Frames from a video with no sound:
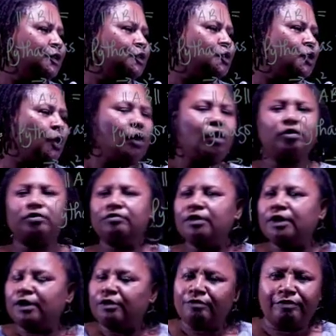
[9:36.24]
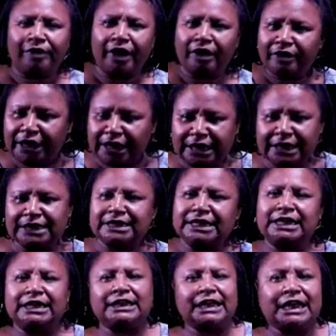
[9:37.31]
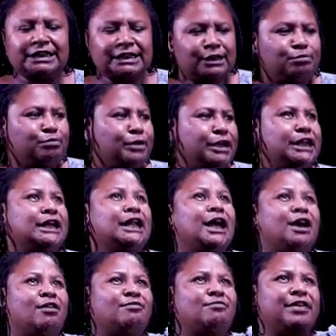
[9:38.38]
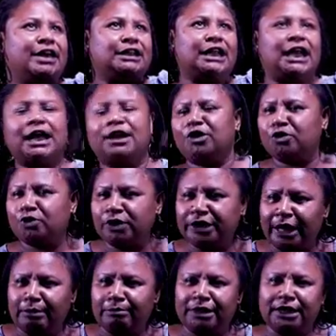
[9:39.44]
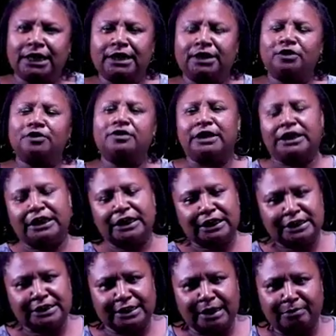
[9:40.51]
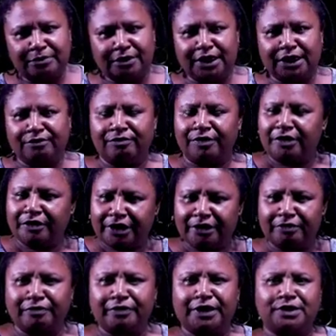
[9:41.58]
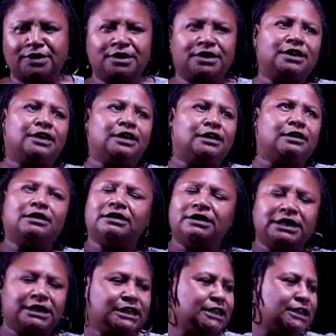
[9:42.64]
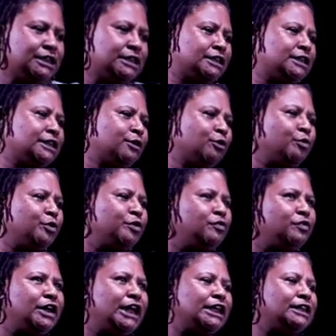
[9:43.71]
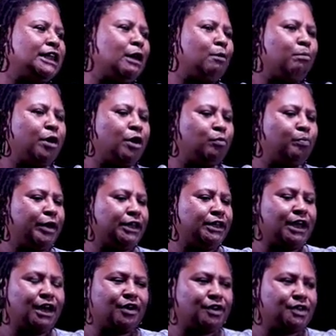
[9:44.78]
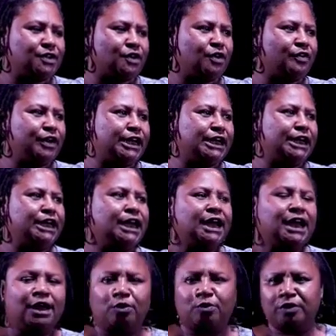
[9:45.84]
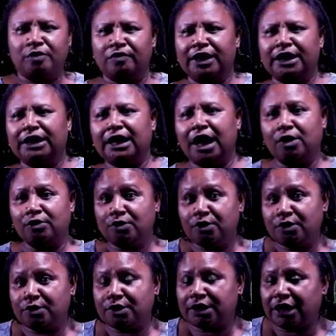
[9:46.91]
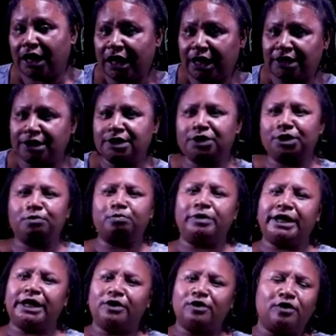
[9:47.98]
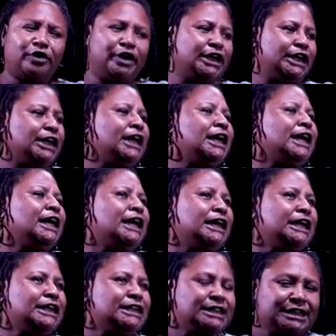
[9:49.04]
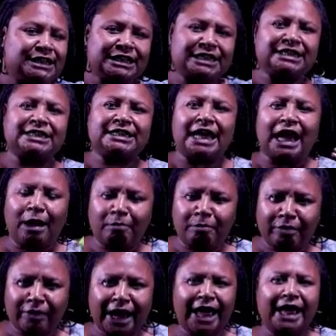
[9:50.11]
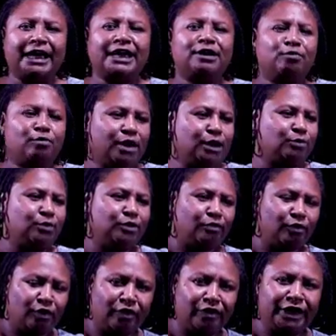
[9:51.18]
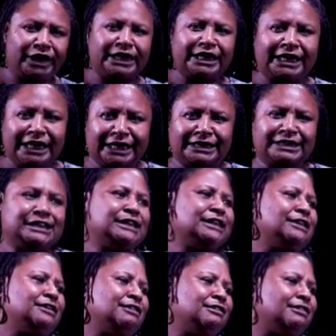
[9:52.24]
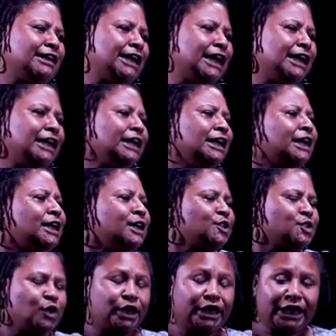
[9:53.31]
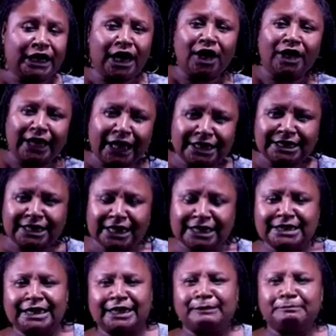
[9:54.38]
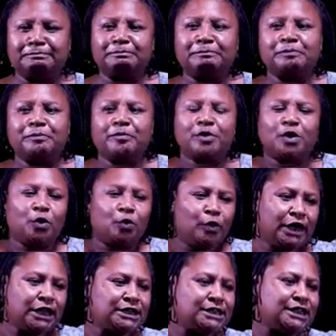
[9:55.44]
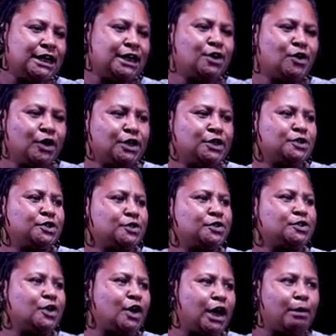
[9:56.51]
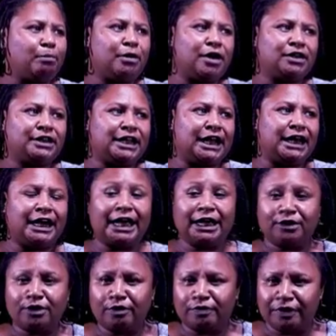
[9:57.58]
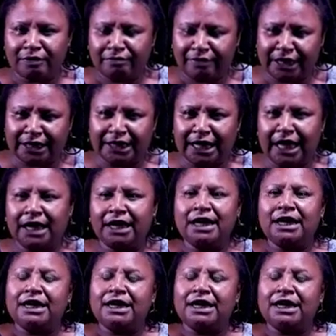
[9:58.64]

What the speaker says: So, very easy. It doesn't mean vector new term and then you're thinking it's something very different. It isn't. We've learned about Pythagoras already. We've learned how to use the Cartesian plane already. It's just applying what we've already learned. Okay? So in our next lesson, we are still going to talk about the length of the vector.